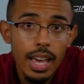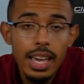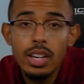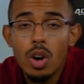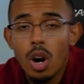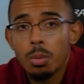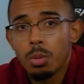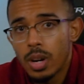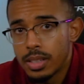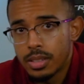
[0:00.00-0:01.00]
in our
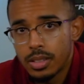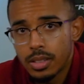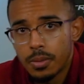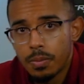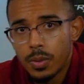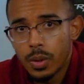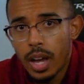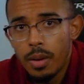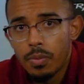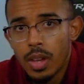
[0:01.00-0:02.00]
prices,
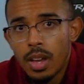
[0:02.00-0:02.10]
okay?